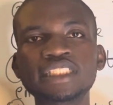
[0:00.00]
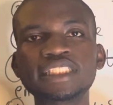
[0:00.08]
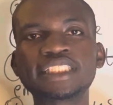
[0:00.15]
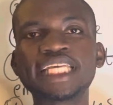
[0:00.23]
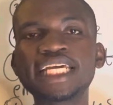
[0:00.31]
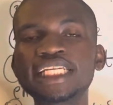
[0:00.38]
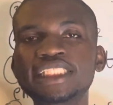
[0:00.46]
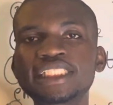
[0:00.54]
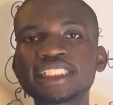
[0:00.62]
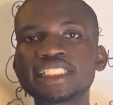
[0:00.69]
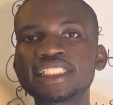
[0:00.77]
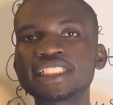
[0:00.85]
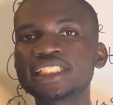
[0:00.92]
Dennis
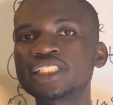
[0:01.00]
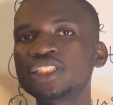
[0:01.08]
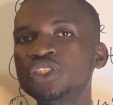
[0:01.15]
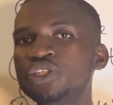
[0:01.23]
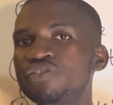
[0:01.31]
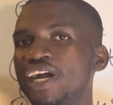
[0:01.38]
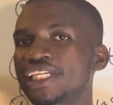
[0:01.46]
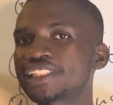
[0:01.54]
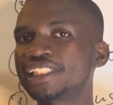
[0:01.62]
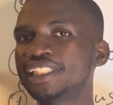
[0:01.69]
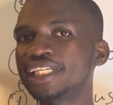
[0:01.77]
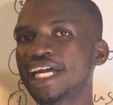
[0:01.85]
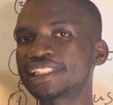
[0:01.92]

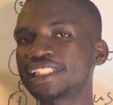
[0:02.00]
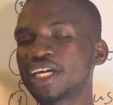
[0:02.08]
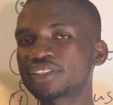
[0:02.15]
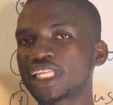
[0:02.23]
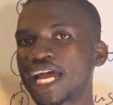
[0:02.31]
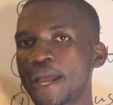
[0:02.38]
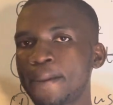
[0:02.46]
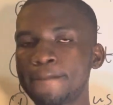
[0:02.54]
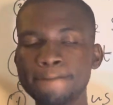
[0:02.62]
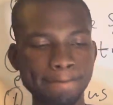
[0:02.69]
University at Doctor,